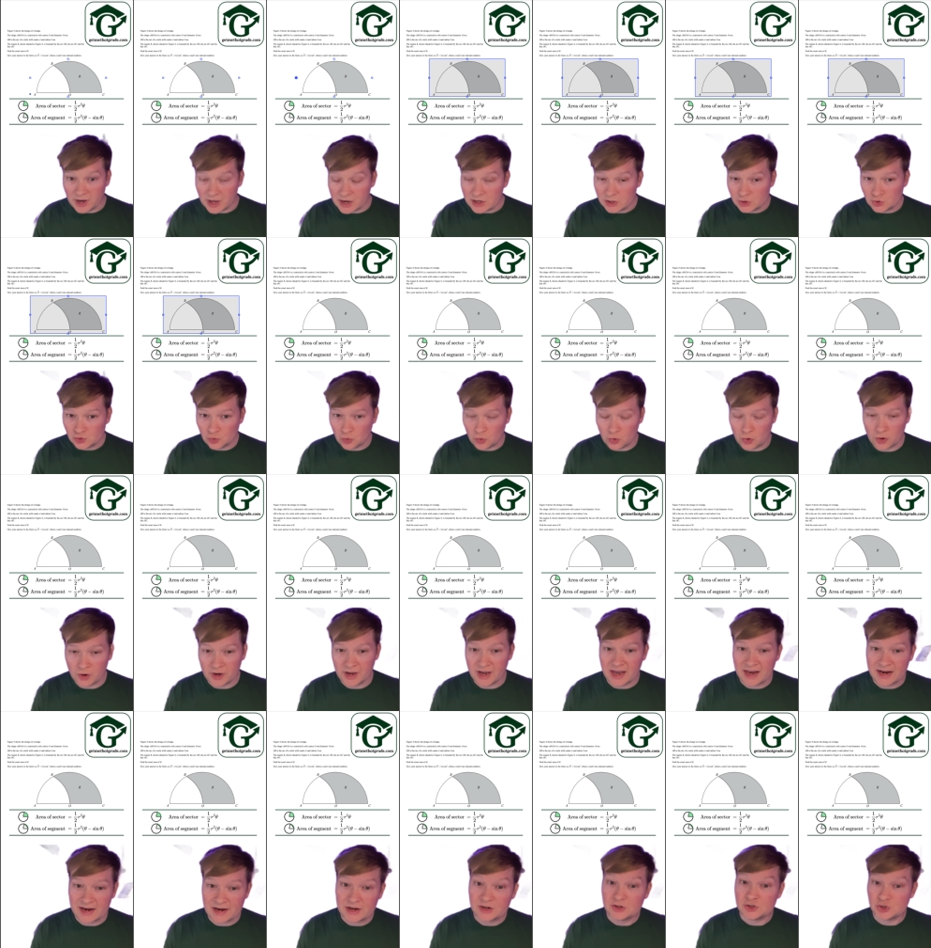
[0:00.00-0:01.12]
draw
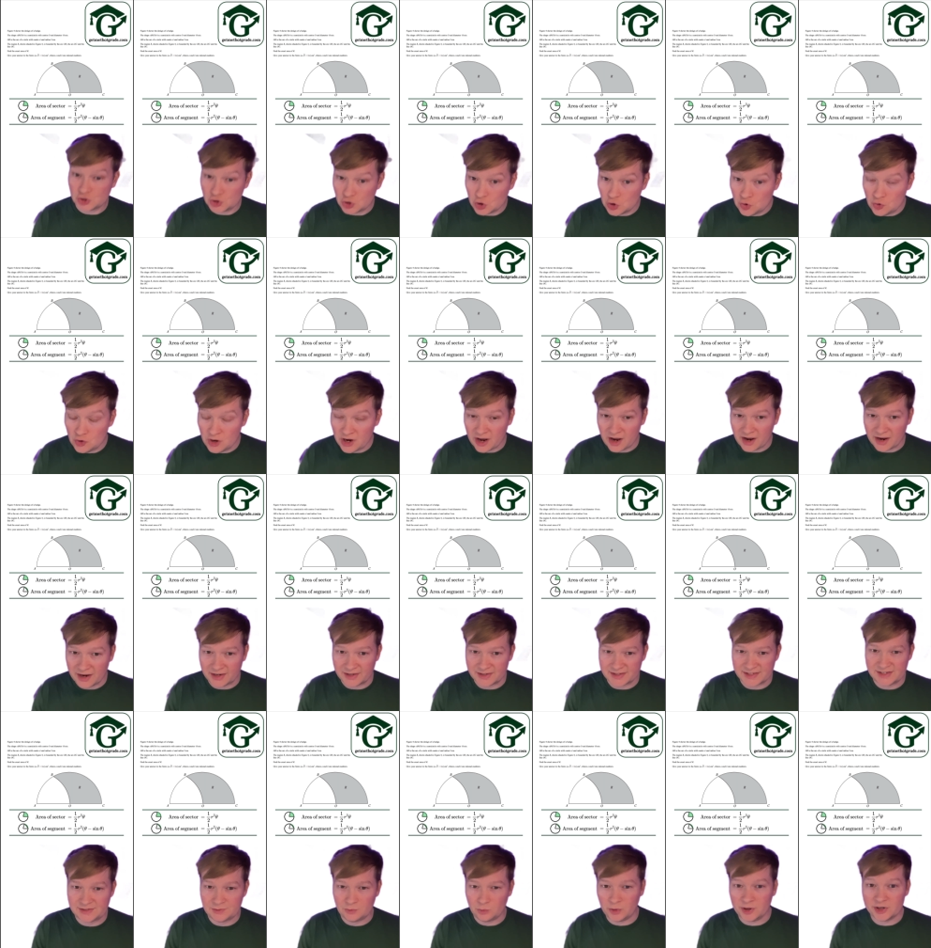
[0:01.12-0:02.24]
in 2 lines,
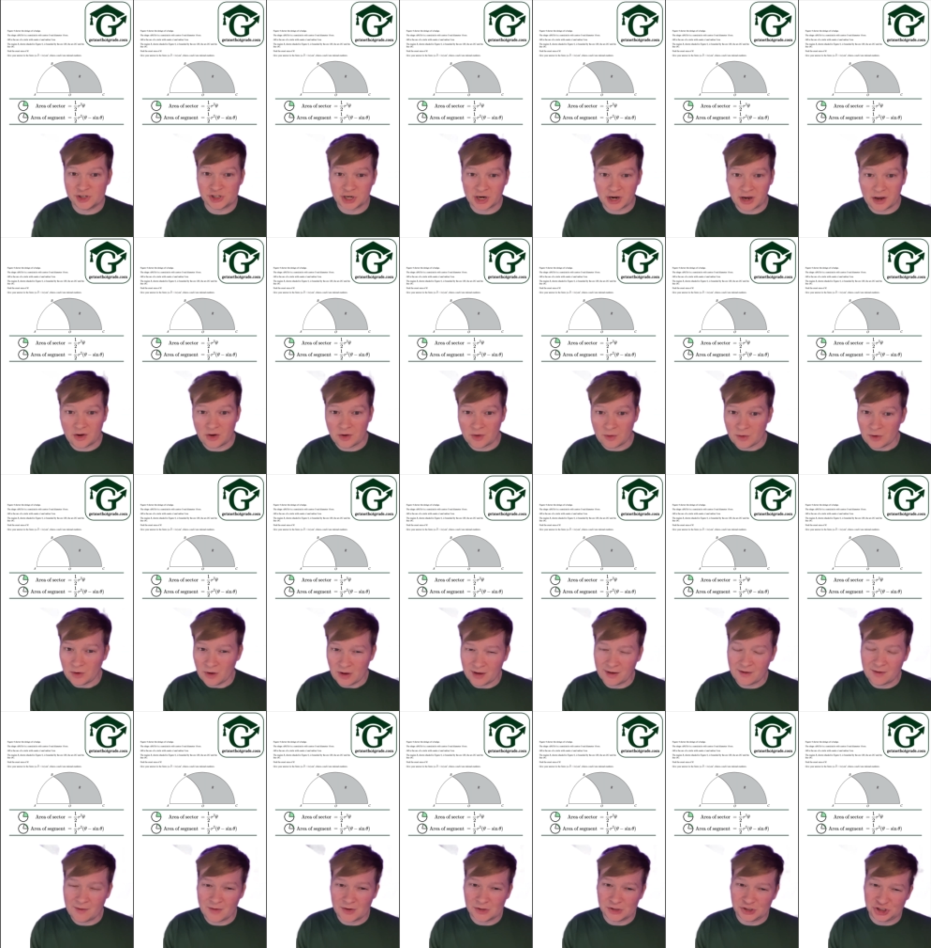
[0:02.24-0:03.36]
which are going to
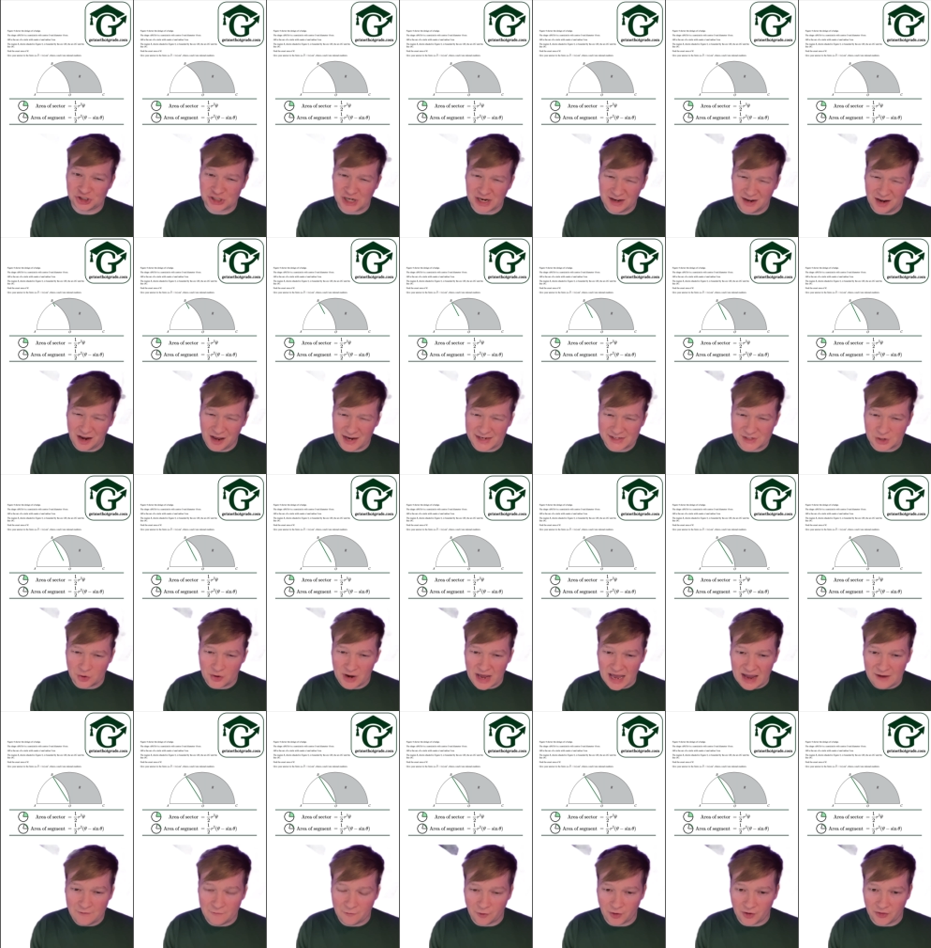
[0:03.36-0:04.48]
shed light on
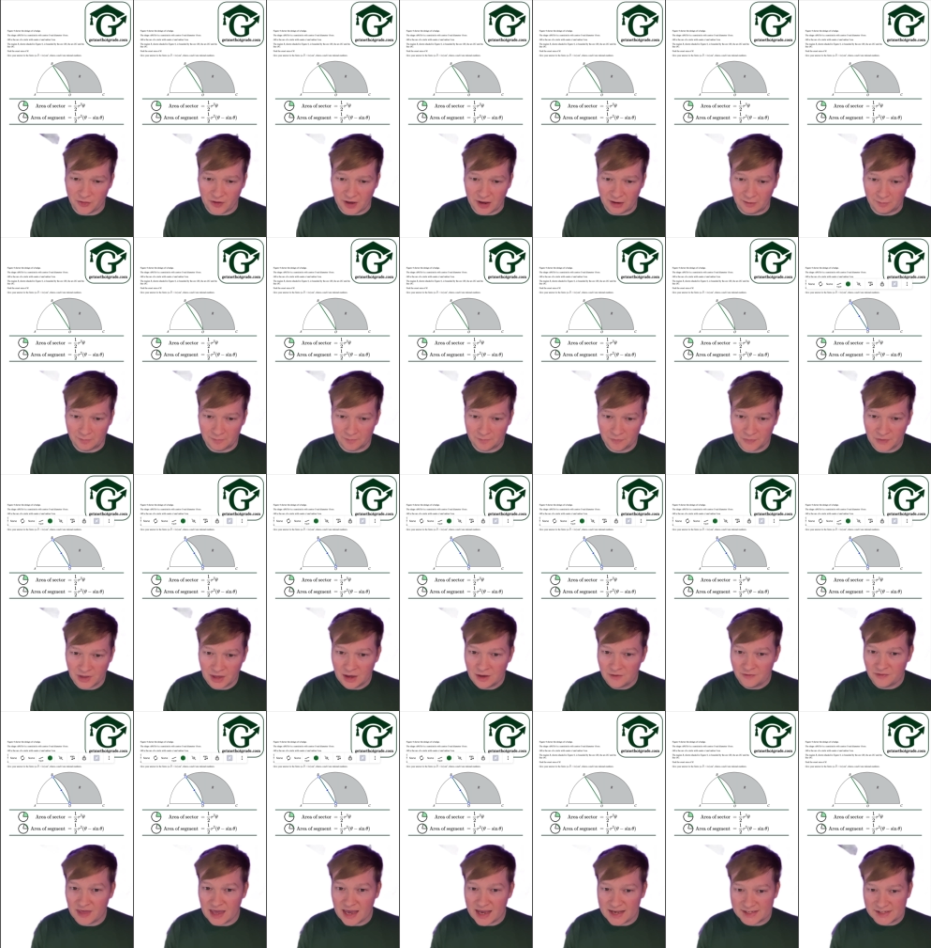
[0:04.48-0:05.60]
everything.
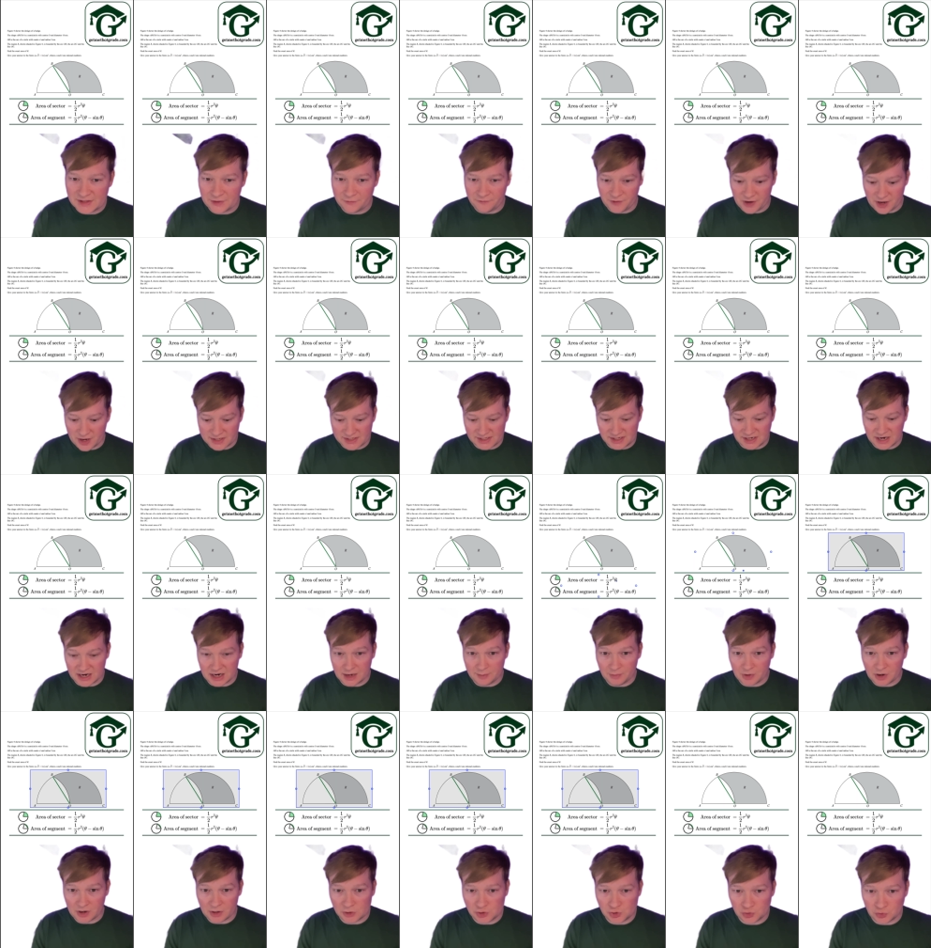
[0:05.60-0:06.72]
There's the first line I'm going to
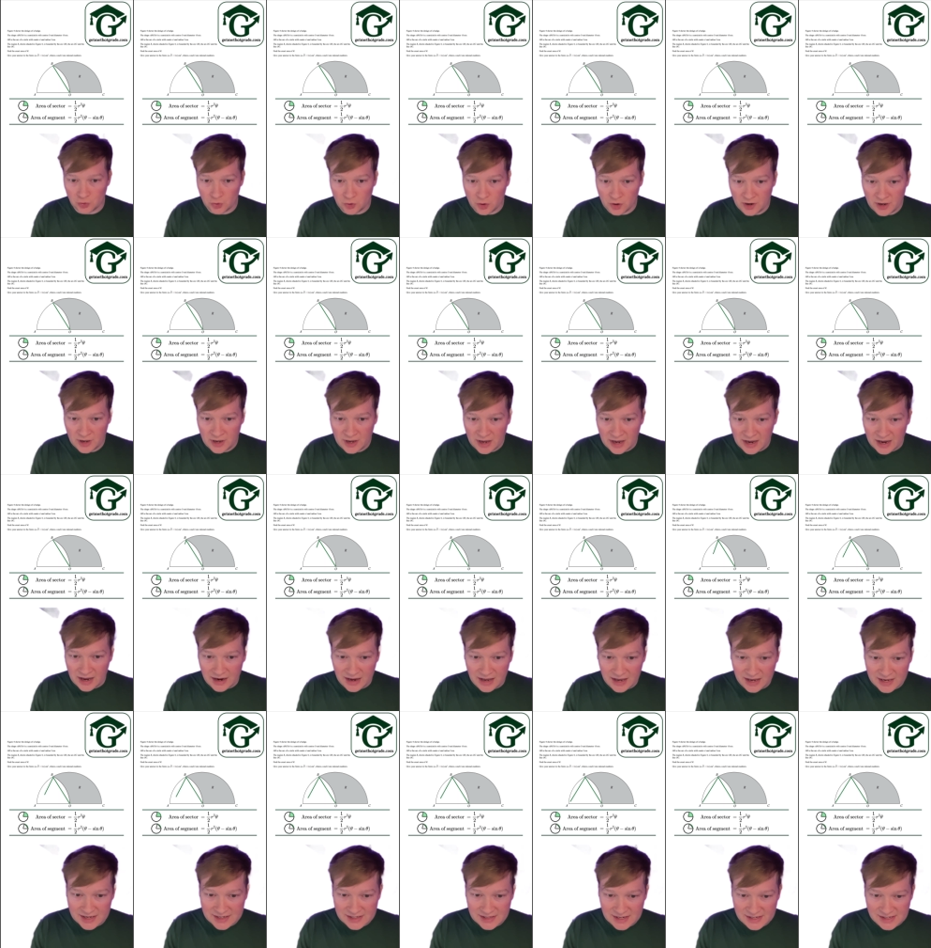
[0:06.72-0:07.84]
draw, and here's
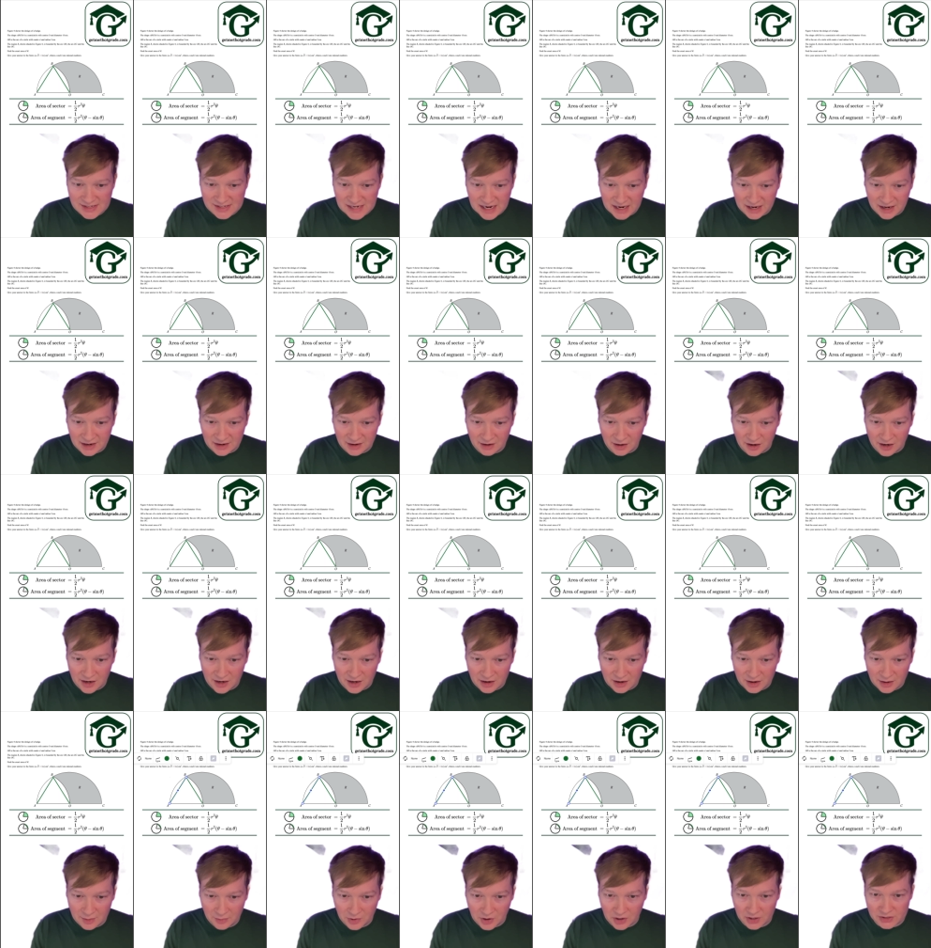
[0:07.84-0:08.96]
the second line I'm
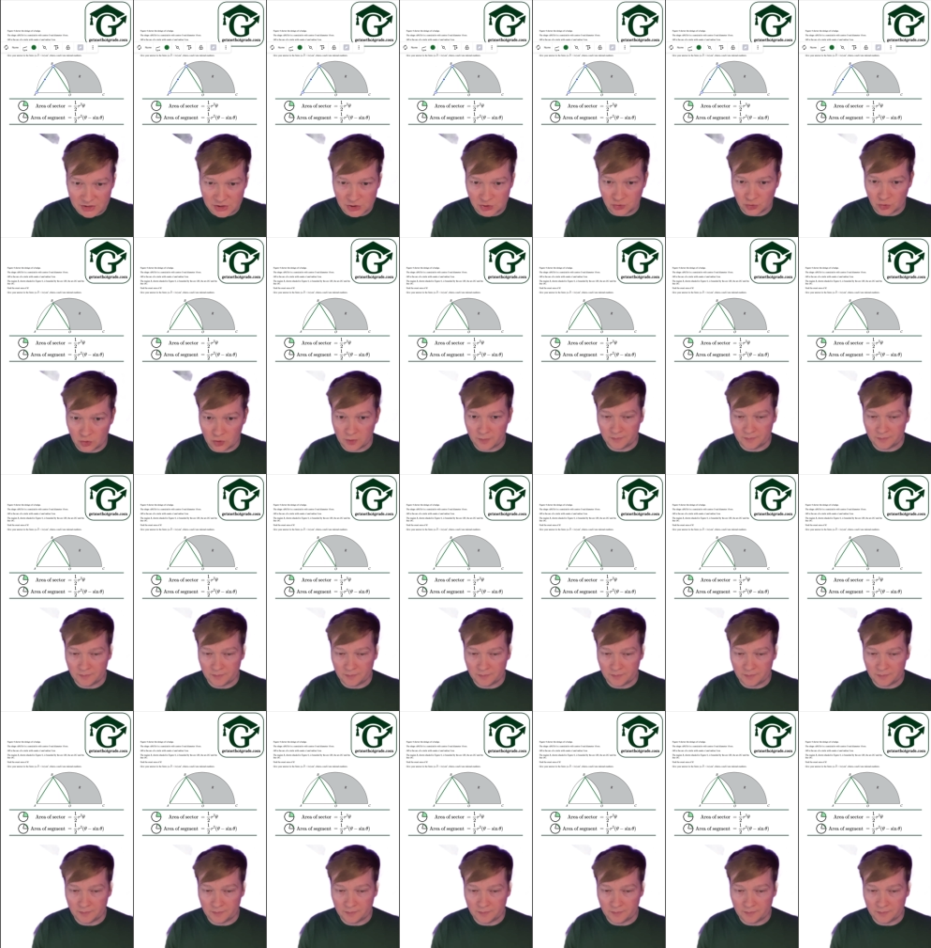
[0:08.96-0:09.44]
going to draw.